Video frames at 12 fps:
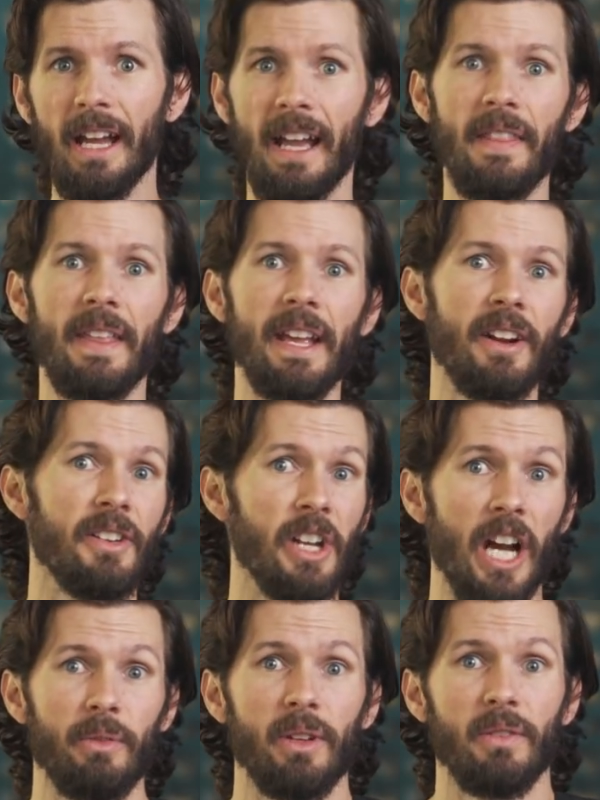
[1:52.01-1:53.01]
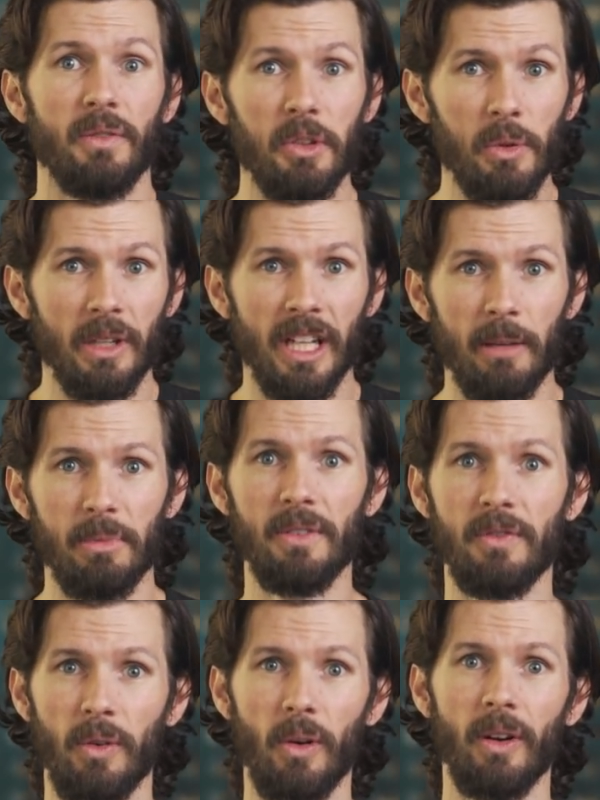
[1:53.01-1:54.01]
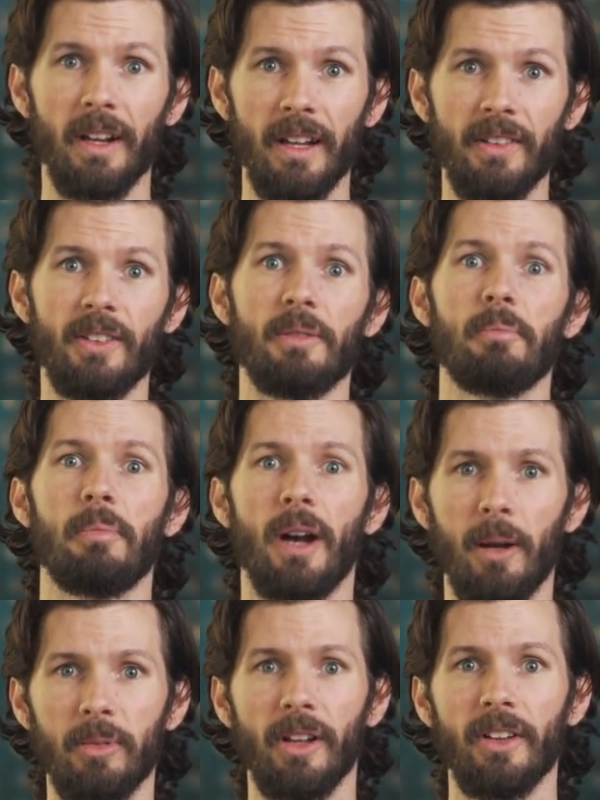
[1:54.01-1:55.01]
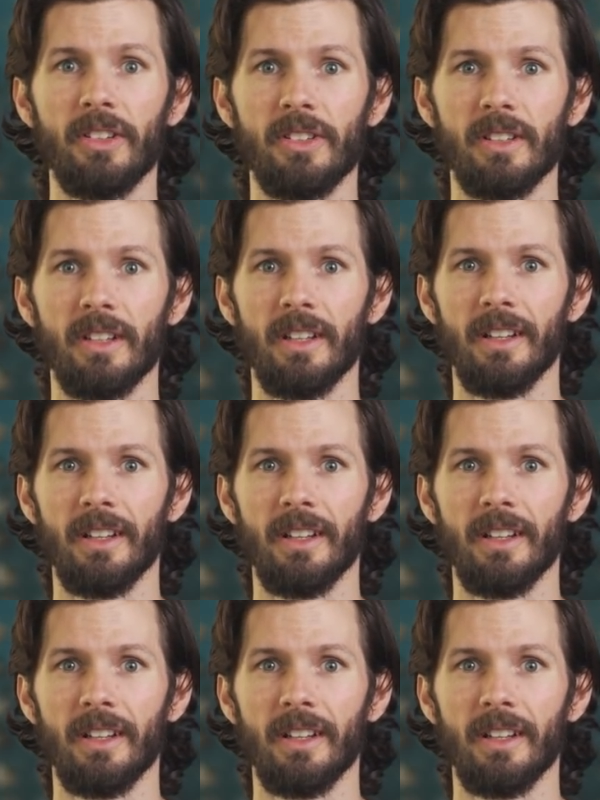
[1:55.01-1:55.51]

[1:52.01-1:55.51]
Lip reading: and they are not reviewing it before it's published.